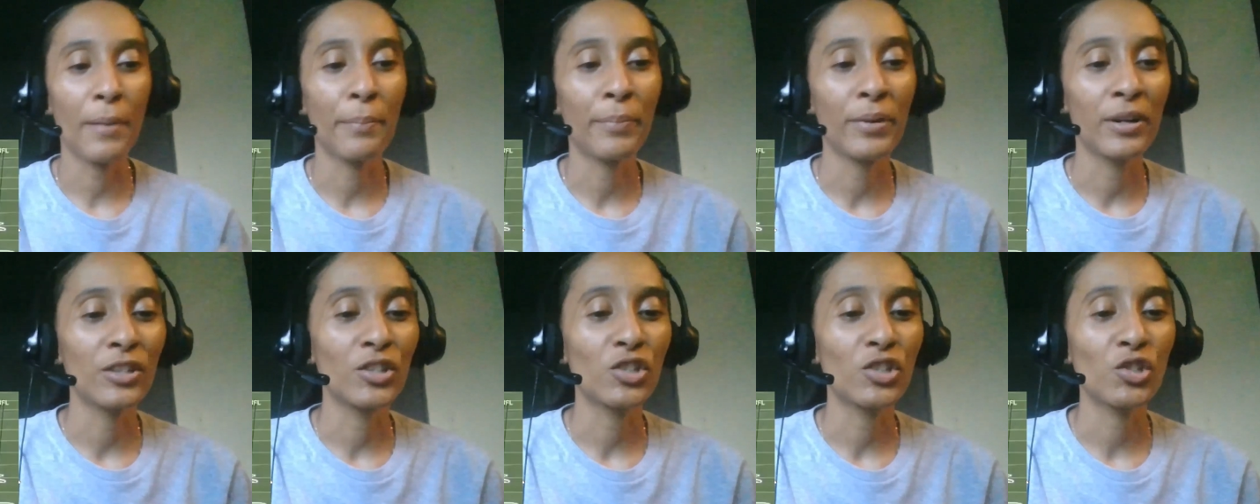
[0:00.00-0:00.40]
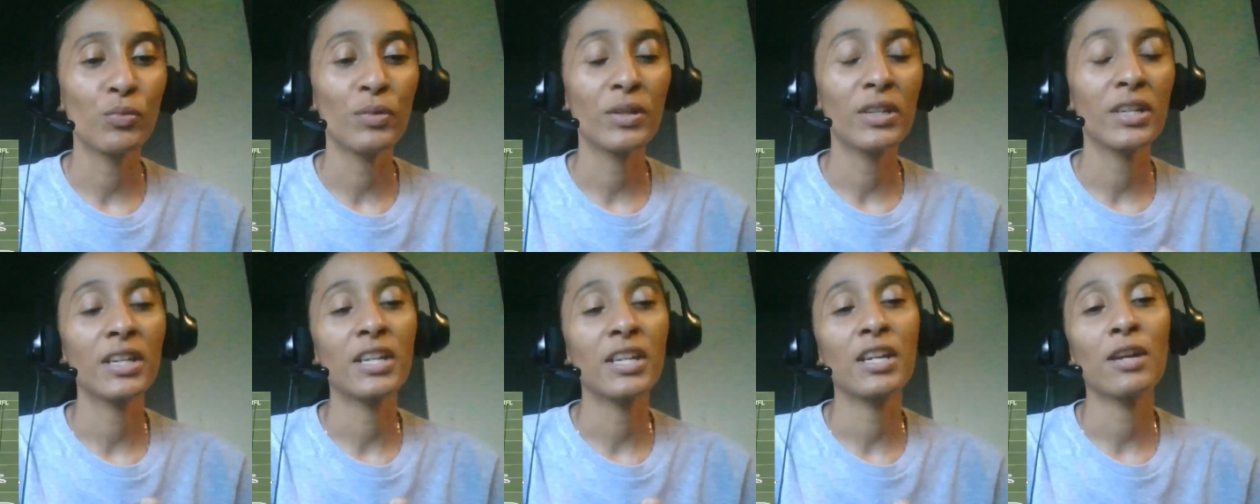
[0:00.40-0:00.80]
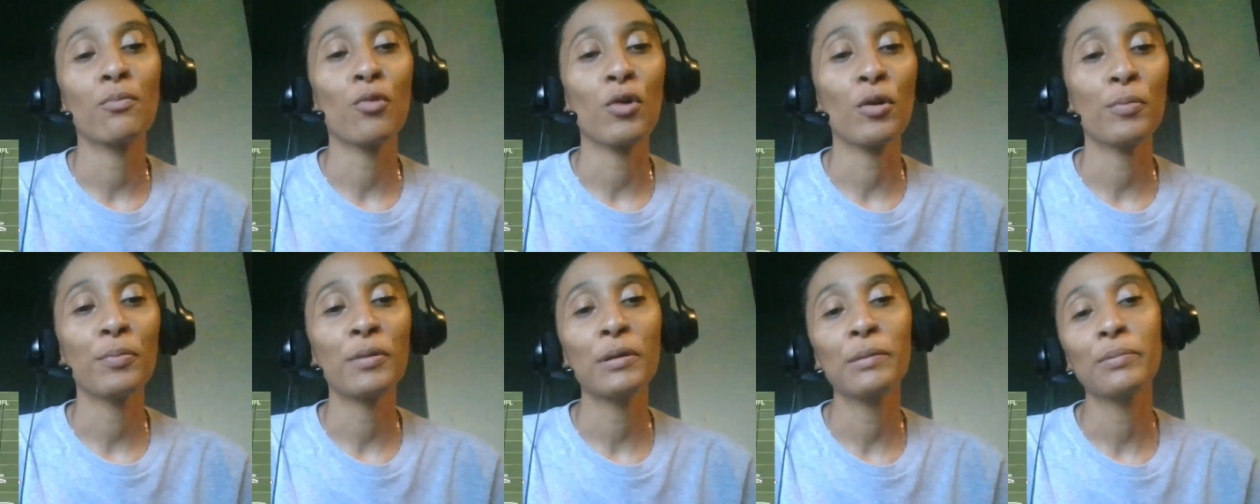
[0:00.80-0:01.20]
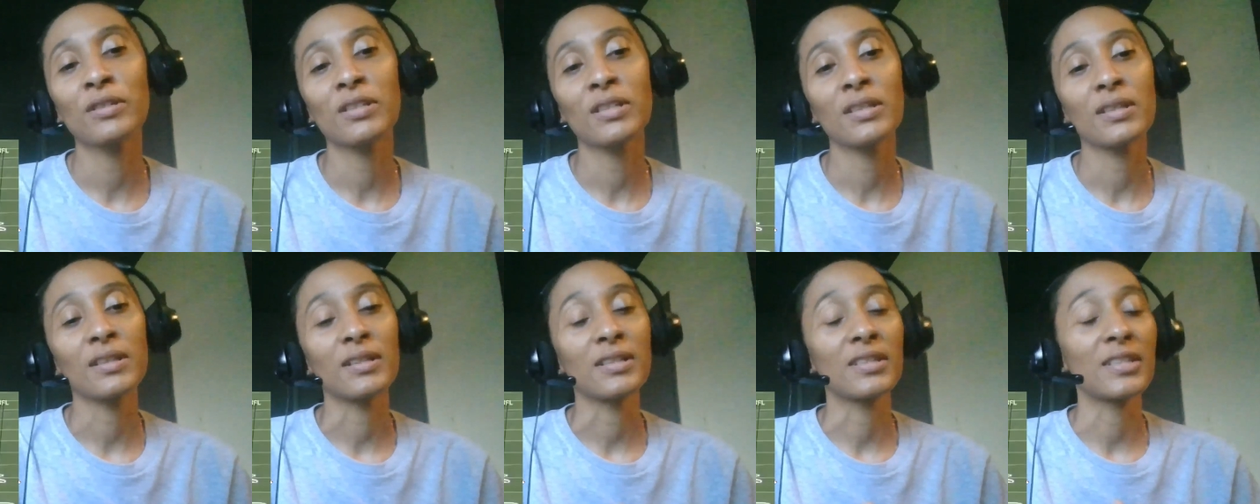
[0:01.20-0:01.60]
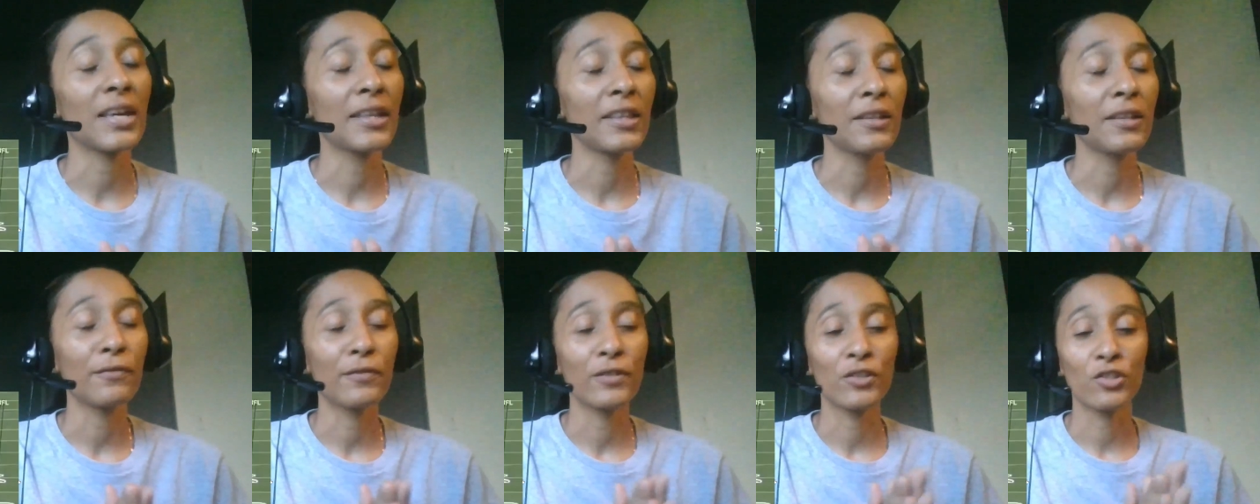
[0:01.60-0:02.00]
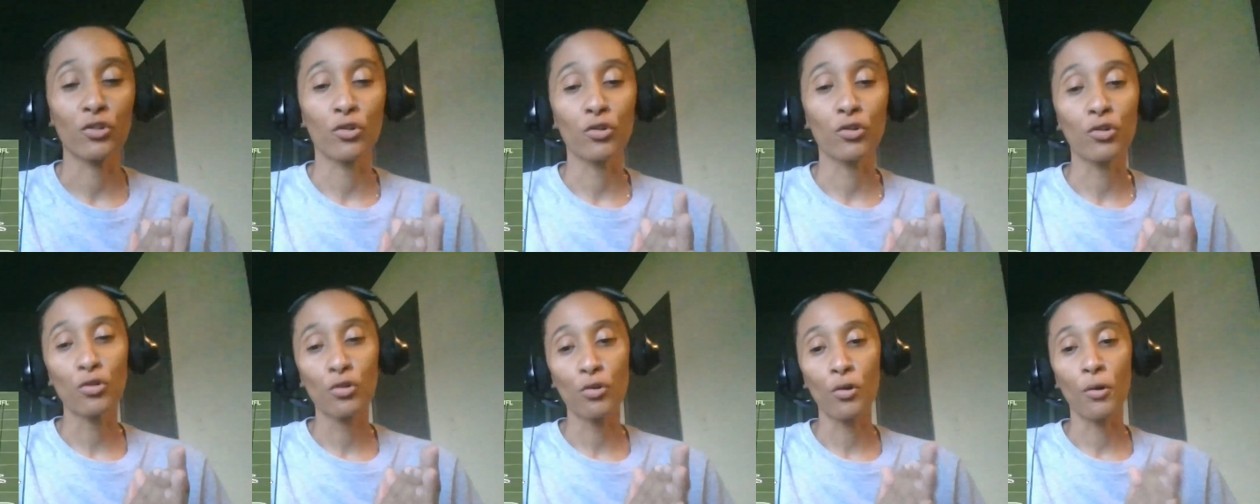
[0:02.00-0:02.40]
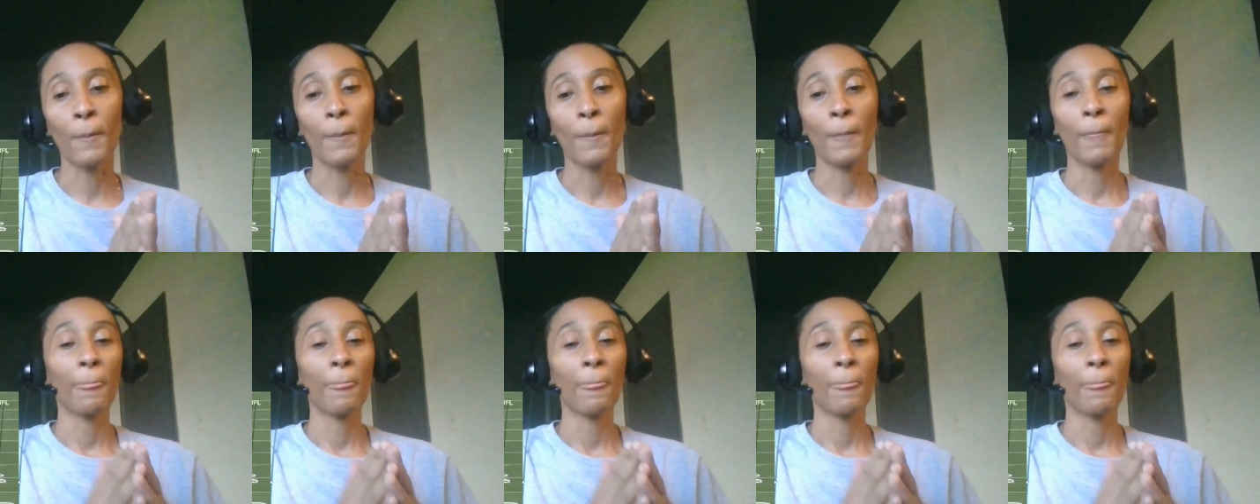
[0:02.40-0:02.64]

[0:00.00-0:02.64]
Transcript: button too. We can get more people to the Television crew.